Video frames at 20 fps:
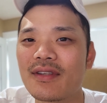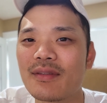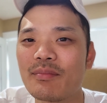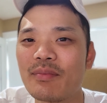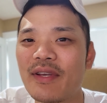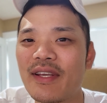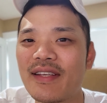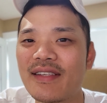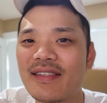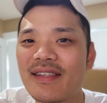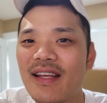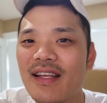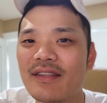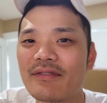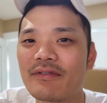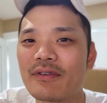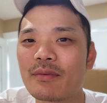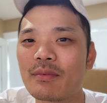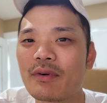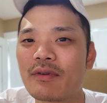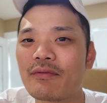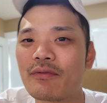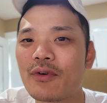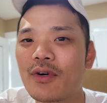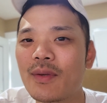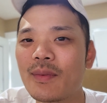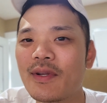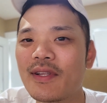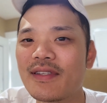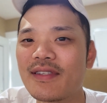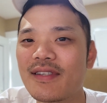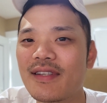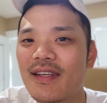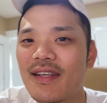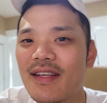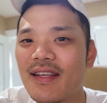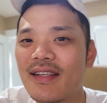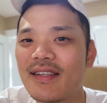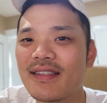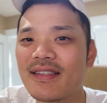The P stands for performance, the
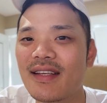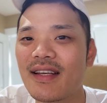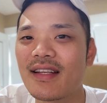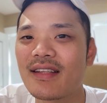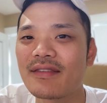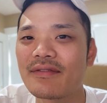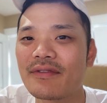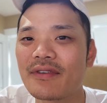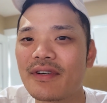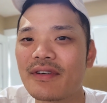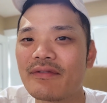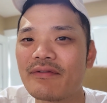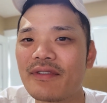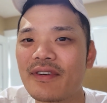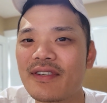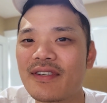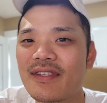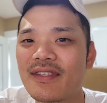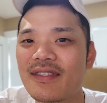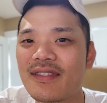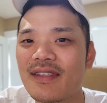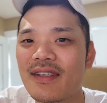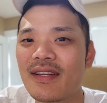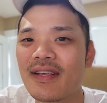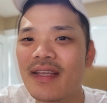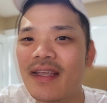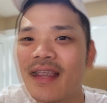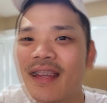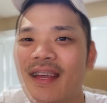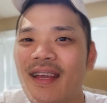E stands for efficiency,